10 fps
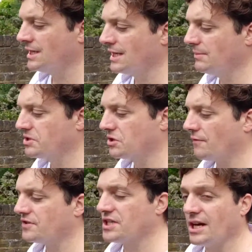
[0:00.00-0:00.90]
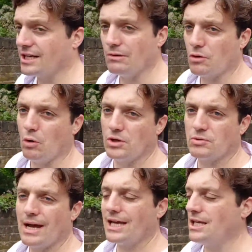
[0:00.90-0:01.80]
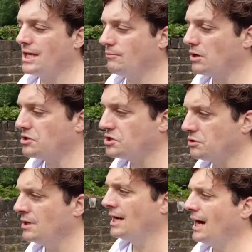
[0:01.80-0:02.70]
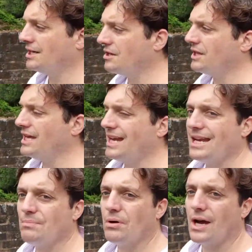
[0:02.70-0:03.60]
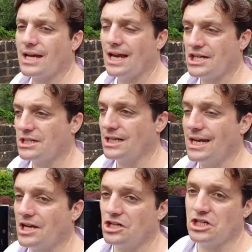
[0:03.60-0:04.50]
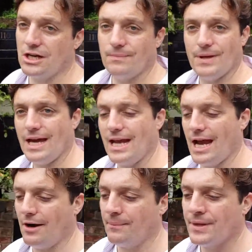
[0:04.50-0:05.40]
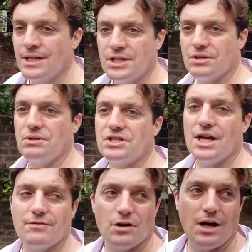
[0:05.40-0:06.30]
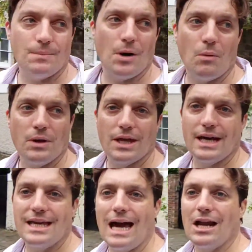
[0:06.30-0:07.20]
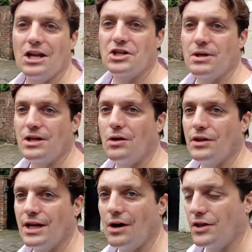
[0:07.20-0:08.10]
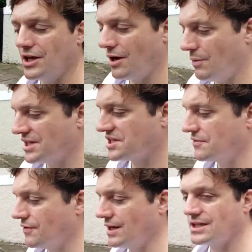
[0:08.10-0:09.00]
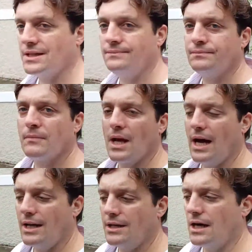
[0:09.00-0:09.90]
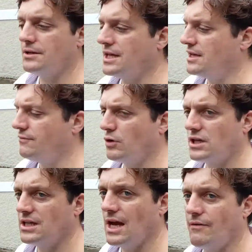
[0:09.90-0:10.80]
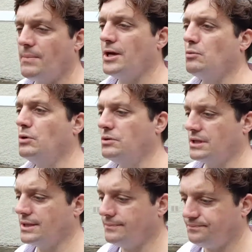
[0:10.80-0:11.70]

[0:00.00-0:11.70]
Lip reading: He was an officer. I don't recall which rank he rose to. I don't think he had any prior connection to Lincolnshire. Anyhow, so he served with gallantry on the Western Front, and I think he avoided ever being wounded.